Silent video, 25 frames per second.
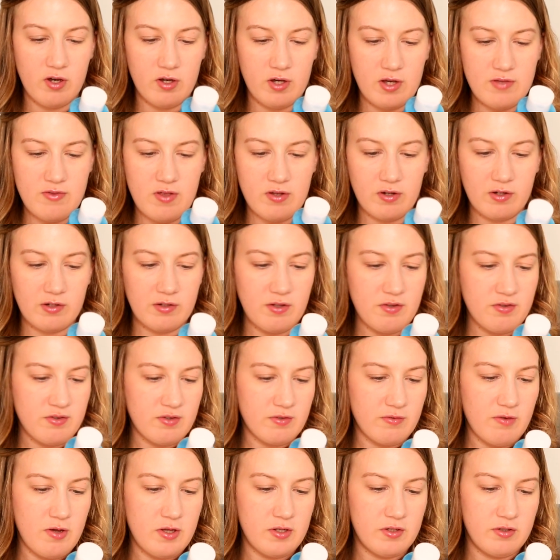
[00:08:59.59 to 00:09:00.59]
and then
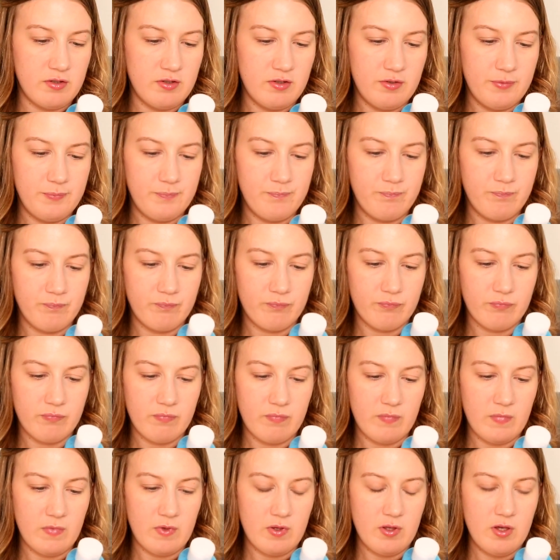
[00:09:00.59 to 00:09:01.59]
glycerin.
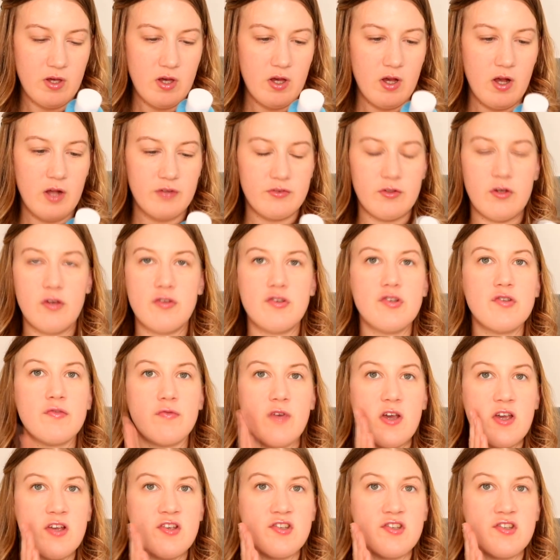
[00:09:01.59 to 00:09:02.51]
So it's just very